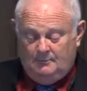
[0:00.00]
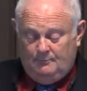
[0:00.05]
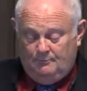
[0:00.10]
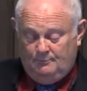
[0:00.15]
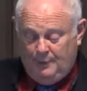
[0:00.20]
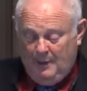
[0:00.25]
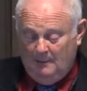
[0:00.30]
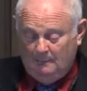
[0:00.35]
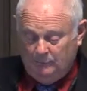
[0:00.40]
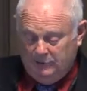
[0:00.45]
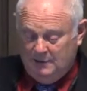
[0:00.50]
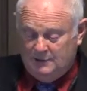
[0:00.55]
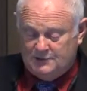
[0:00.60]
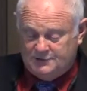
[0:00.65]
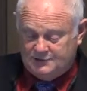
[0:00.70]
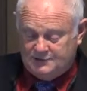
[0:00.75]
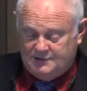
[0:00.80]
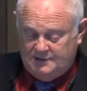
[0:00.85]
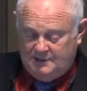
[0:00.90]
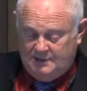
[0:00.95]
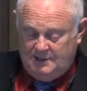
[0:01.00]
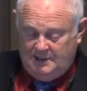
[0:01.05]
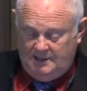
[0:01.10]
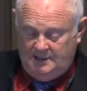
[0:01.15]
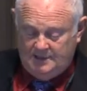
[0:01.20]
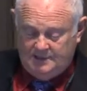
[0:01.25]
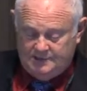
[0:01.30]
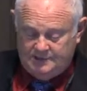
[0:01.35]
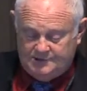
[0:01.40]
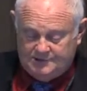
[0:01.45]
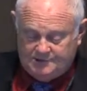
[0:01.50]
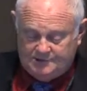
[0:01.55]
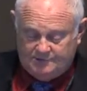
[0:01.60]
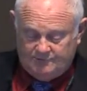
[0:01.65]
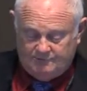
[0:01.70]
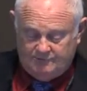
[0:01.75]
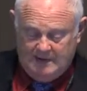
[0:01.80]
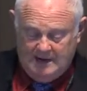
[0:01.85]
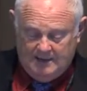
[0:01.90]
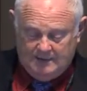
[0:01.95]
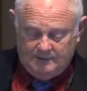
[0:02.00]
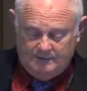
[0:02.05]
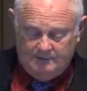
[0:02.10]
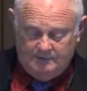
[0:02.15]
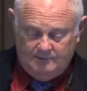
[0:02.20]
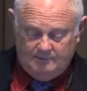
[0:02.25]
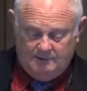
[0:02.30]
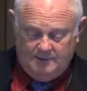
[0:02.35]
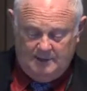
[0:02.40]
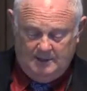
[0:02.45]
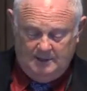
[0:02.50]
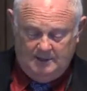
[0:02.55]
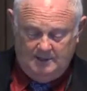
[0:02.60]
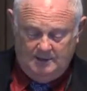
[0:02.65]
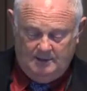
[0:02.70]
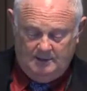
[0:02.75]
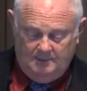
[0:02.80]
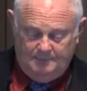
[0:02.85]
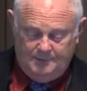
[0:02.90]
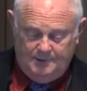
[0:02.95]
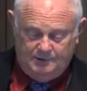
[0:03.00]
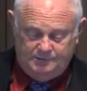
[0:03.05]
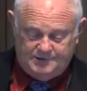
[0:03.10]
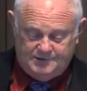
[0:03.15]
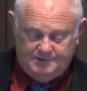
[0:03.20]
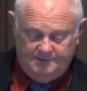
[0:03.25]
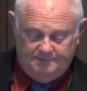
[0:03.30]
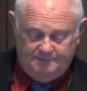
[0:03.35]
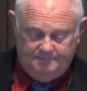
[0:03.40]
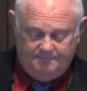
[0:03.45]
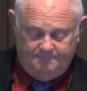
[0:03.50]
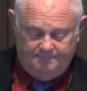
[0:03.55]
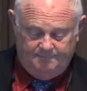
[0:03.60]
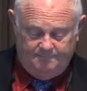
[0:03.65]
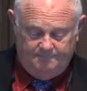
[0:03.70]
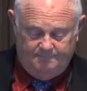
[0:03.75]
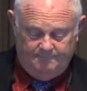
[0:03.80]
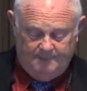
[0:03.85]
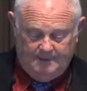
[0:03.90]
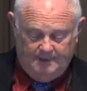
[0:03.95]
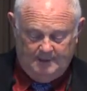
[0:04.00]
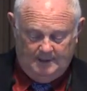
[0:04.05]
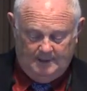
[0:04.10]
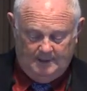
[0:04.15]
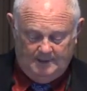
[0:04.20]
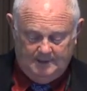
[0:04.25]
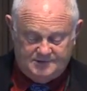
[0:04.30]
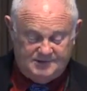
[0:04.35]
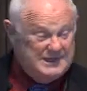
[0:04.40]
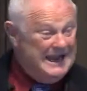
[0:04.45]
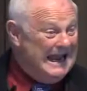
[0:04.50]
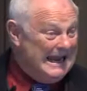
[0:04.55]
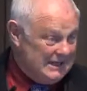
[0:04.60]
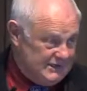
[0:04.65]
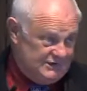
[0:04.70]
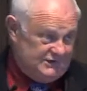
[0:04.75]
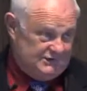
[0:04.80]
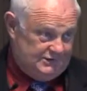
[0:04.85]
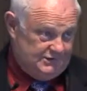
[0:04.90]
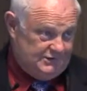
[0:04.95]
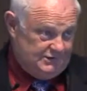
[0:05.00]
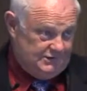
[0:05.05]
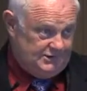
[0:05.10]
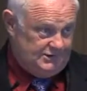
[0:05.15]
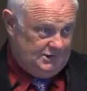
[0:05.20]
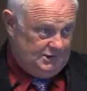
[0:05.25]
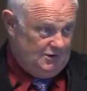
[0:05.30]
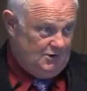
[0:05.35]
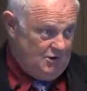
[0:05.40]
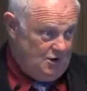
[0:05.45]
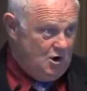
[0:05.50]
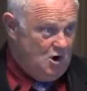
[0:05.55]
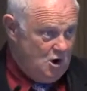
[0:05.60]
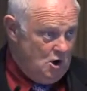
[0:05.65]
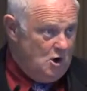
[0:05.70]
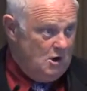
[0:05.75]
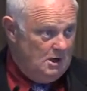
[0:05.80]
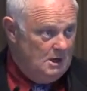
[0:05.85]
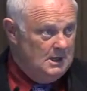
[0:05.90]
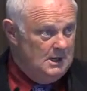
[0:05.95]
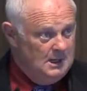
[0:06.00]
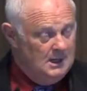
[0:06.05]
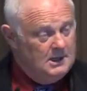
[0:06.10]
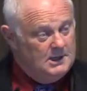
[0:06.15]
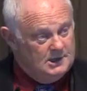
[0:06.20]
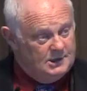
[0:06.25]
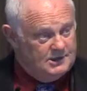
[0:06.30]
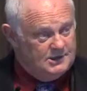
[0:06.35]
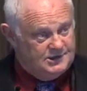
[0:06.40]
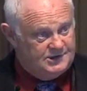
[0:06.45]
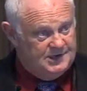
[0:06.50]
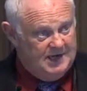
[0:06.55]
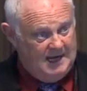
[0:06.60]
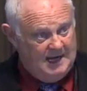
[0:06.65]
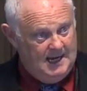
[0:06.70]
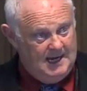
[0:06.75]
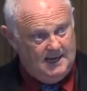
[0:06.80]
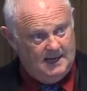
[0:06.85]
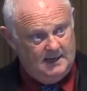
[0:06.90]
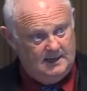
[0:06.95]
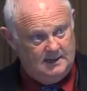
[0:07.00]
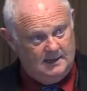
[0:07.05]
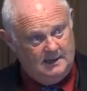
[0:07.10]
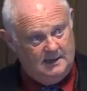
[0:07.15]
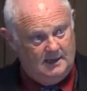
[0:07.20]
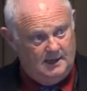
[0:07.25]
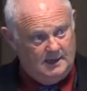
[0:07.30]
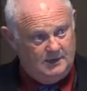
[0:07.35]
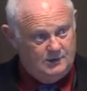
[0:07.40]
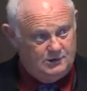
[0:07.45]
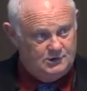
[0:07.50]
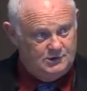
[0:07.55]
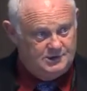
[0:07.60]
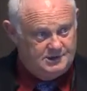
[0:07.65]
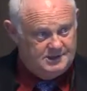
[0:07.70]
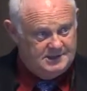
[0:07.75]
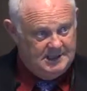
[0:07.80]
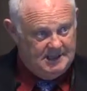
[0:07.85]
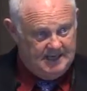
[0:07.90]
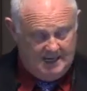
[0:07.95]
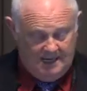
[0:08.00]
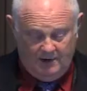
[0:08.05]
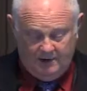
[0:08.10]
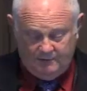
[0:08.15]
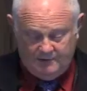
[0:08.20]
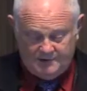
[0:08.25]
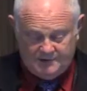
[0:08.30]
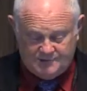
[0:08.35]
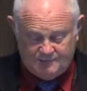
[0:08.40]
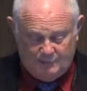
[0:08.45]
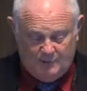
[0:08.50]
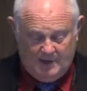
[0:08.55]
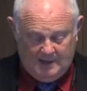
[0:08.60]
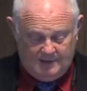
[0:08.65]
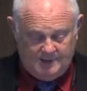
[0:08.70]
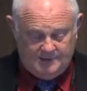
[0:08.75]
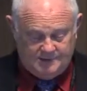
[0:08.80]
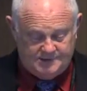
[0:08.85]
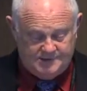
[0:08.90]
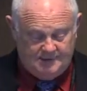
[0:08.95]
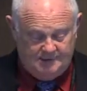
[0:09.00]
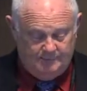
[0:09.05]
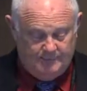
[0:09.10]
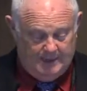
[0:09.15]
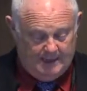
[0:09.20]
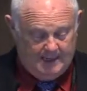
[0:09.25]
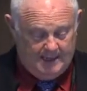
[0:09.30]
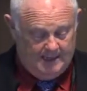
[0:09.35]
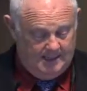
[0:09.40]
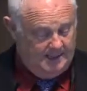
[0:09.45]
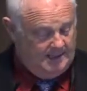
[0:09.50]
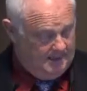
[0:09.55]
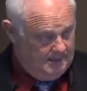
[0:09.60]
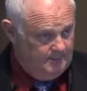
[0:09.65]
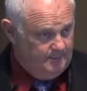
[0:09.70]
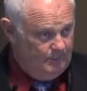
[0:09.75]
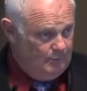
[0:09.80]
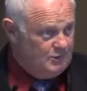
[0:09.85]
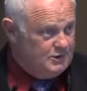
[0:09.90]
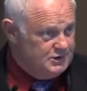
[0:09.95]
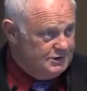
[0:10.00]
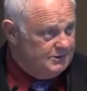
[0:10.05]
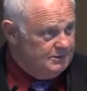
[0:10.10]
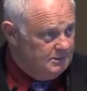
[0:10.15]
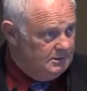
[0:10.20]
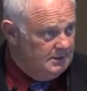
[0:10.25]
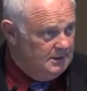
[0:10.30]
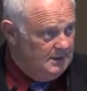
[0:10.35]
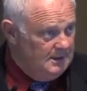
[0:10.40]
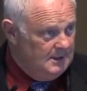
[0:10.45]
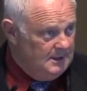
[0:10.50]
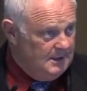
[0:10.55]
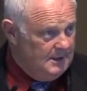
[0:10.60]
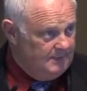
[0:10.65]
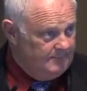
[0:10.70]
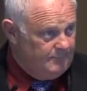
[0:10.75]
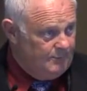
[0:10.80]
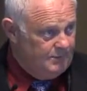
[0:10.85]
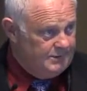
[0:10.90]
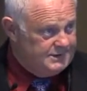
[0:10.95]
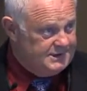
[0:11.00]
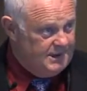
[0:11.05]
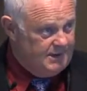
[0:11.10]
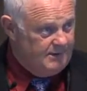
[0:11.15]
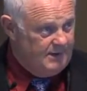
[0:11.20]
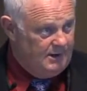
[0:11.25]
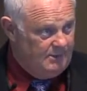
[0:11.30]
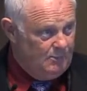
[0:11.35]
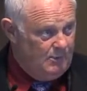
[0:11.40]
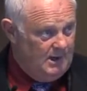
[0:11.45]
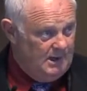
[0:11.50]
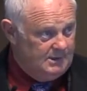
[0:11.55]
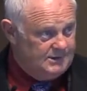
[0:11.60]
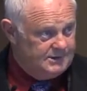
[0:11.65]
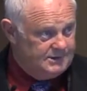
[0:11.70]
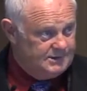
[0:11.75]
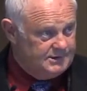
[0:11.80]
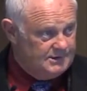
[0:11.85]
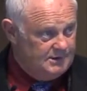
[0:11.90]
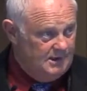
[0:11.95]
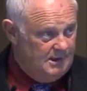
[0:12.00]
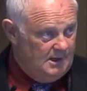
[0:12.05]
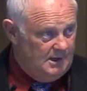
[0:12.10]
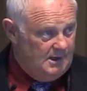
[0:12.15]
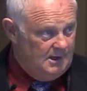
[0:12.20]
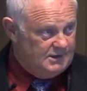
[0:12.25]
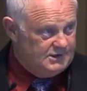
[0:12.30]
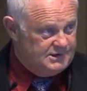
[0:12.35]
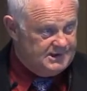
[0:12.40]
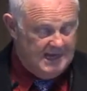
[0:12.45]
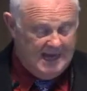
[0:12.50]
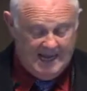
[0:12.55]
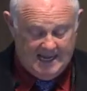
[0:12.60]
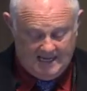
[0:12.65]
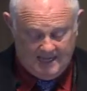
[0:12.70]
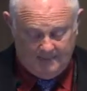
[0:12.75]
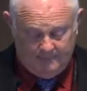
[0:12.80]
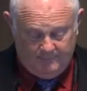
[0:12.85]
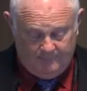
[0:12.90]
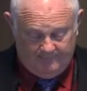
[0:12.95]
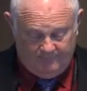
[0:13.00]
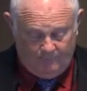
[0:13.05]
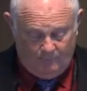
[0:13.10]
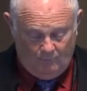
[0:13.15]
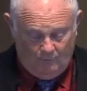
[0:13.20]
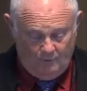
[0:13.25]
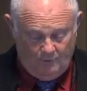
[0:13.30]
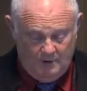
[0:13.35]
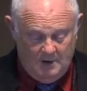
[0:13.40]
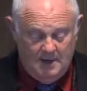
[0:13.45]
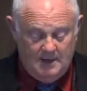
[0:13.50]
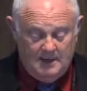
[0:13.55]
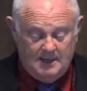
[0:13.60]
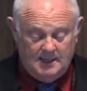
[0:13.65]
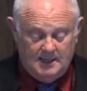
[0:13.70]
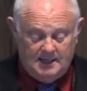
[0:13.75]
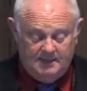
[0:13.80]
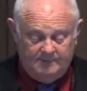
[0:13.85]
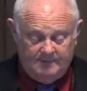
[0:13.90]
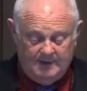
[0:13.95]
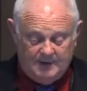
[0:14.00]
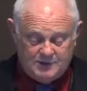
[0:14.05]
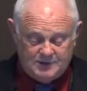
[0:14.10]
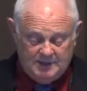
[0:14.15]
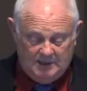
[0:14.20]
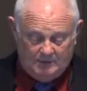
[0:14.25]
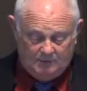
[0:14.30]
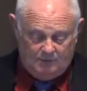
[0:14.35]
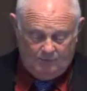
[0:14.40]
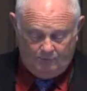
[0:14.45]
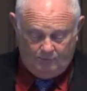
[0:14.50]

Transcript: published his rather uh, abusive uh, texts to her saying uh, you should take care of this pregnancy by getting an abortion. And of course, here he was uh, standing before evangelical